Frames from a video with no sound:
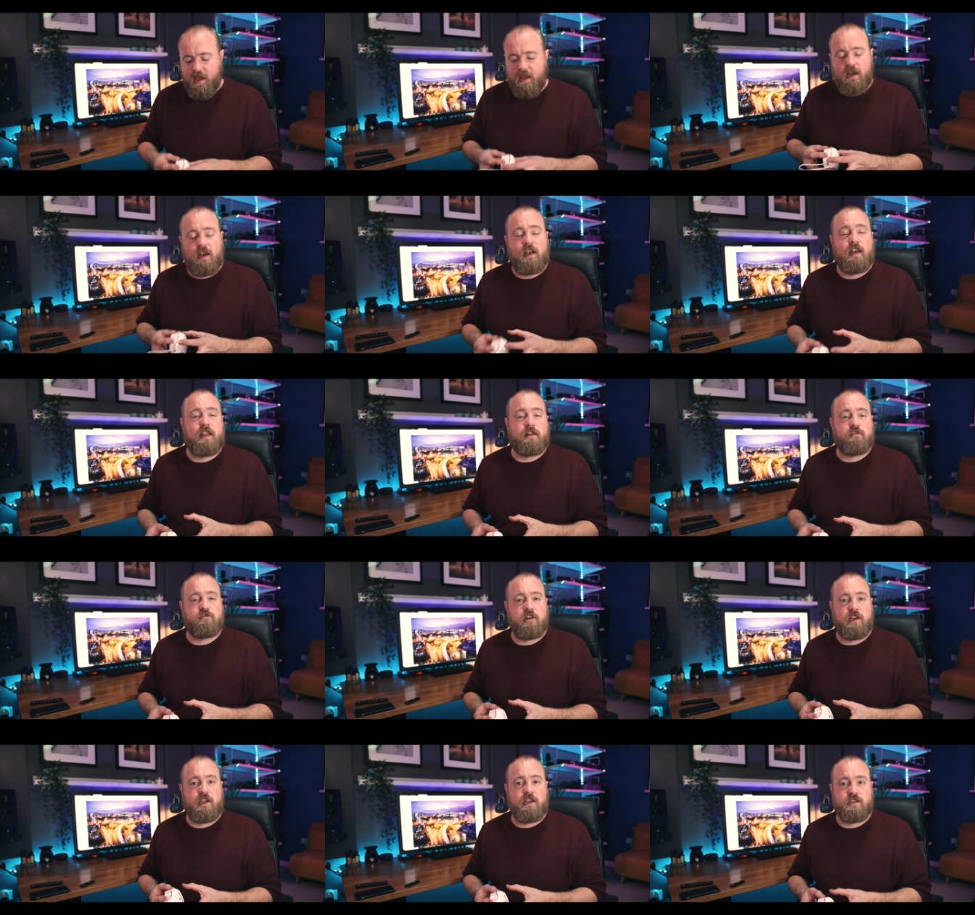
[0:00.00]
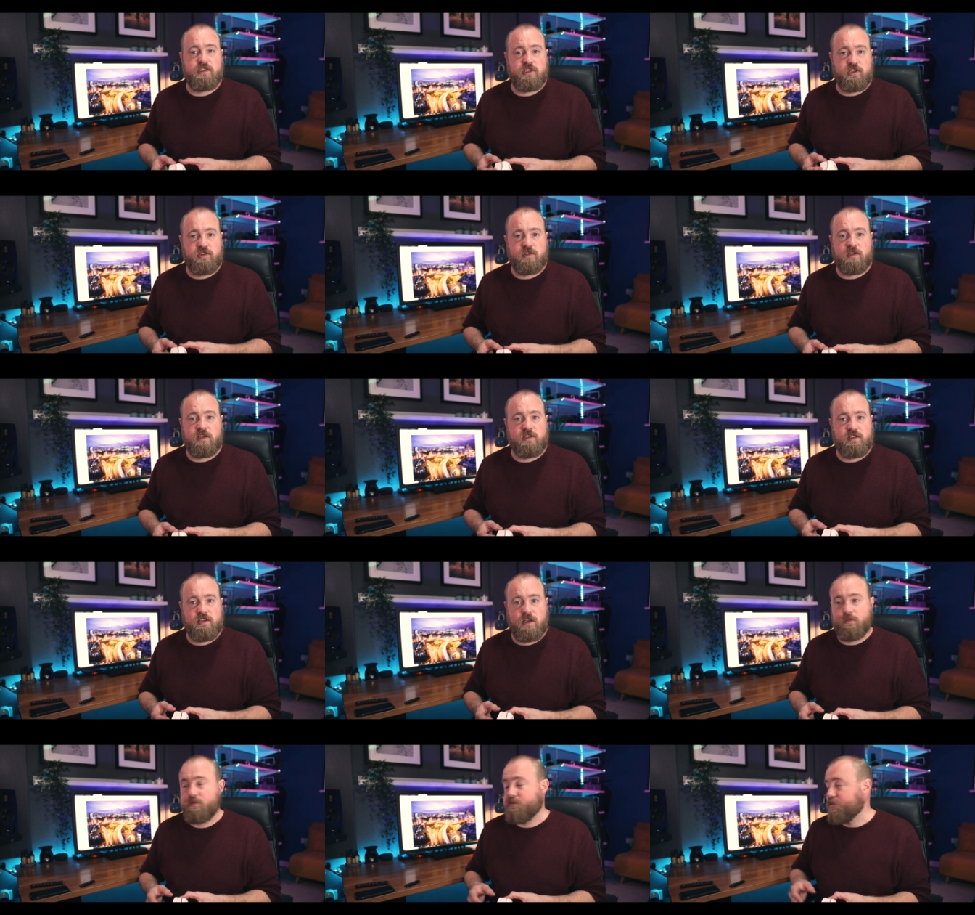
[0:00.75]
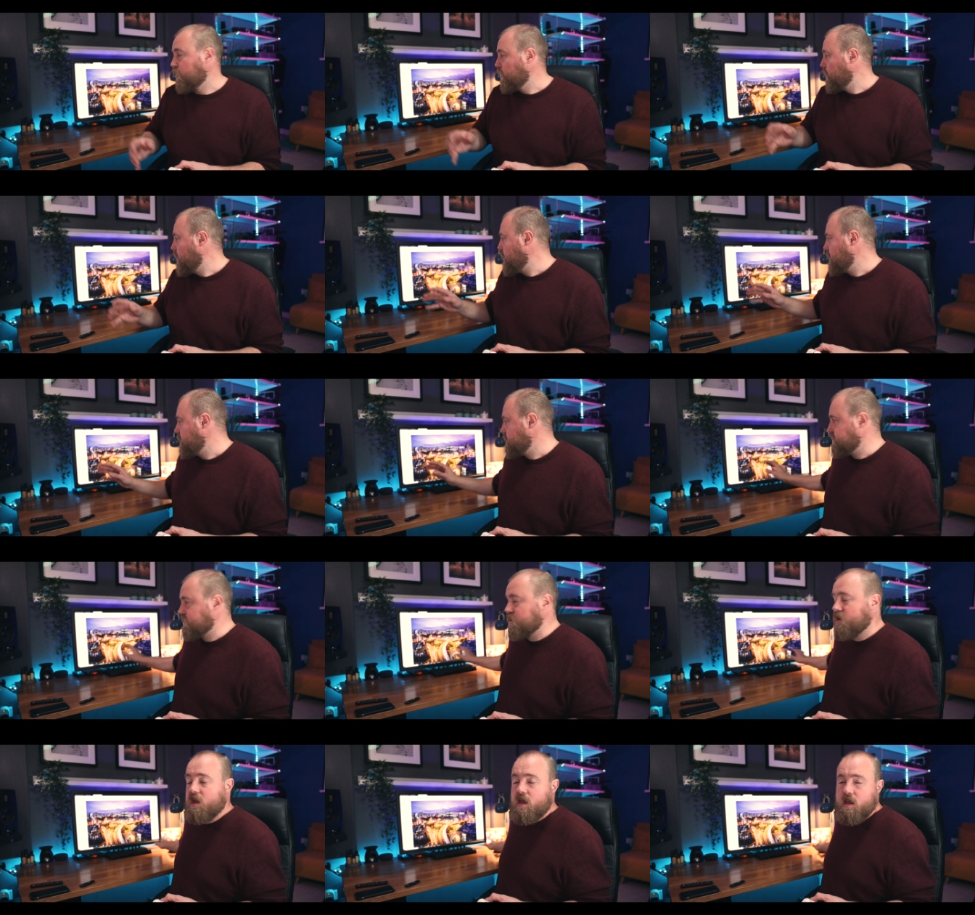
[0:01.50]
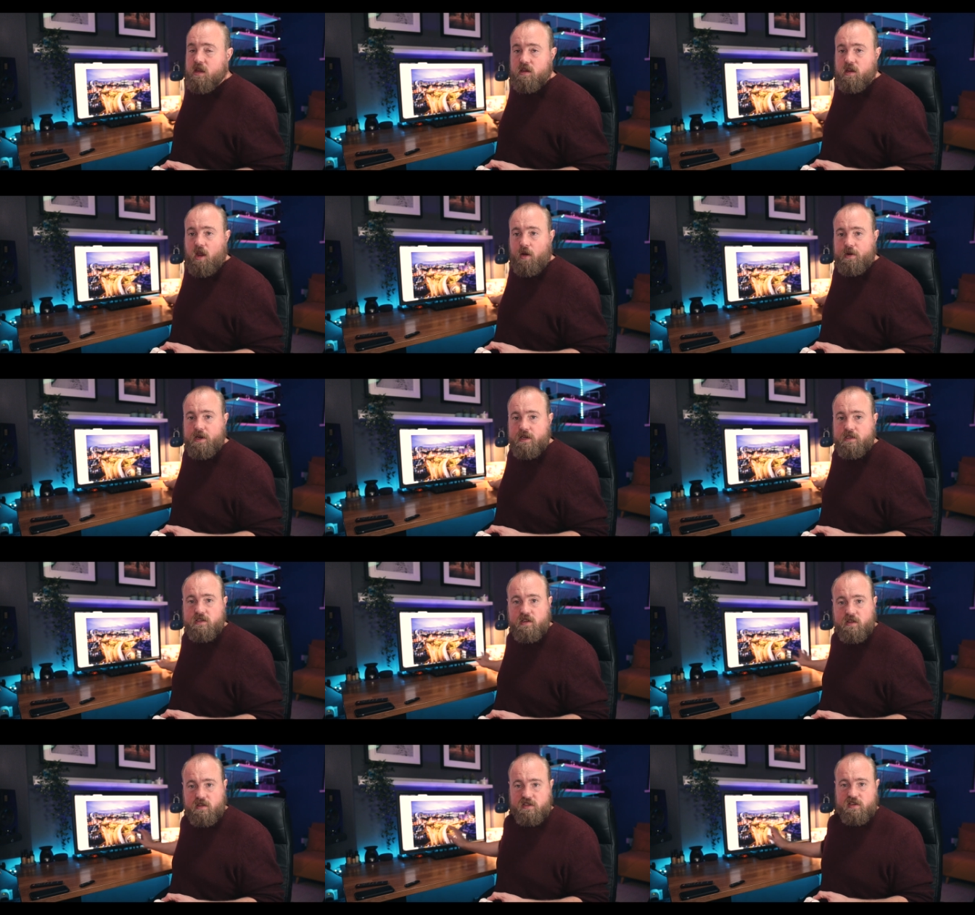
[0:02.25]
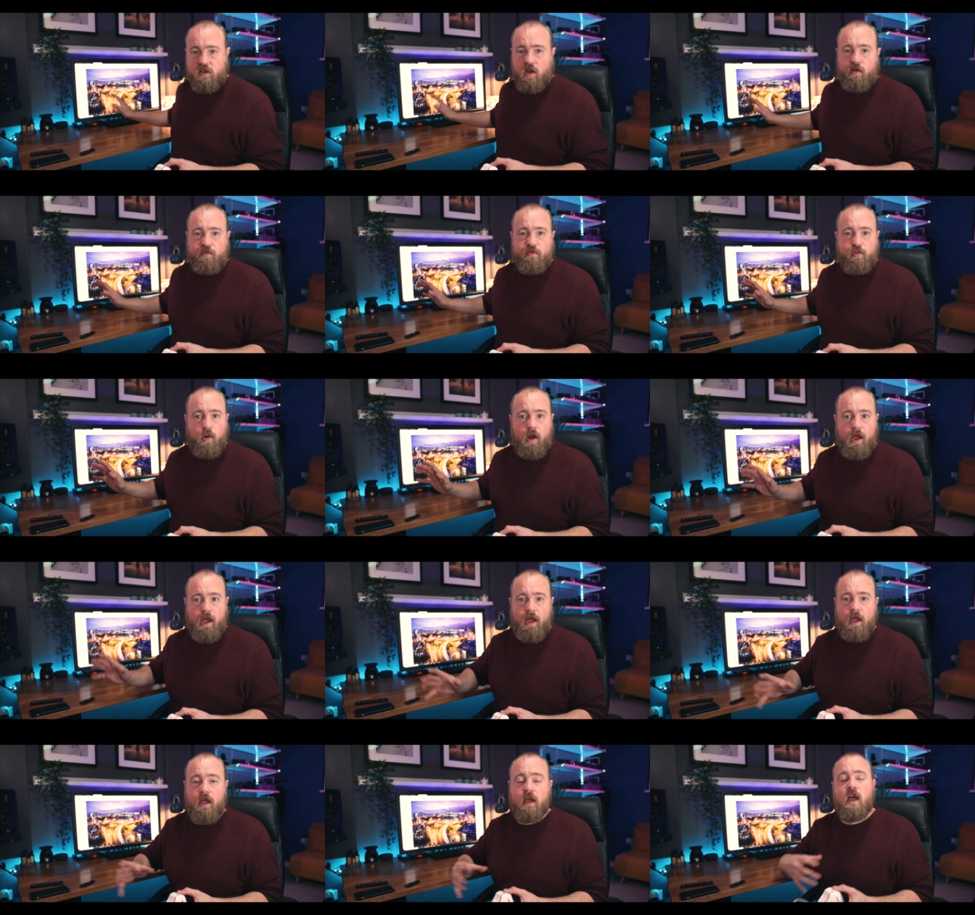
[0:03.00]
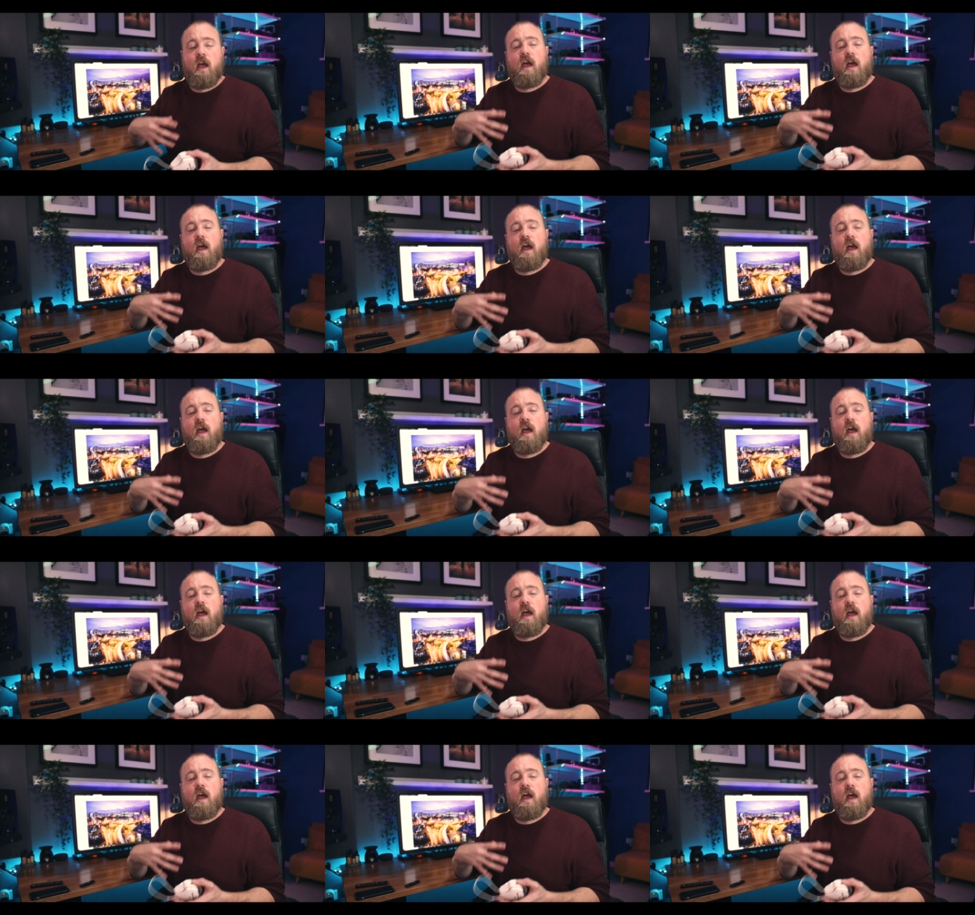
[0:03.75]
It literally is just as simple as going into the software,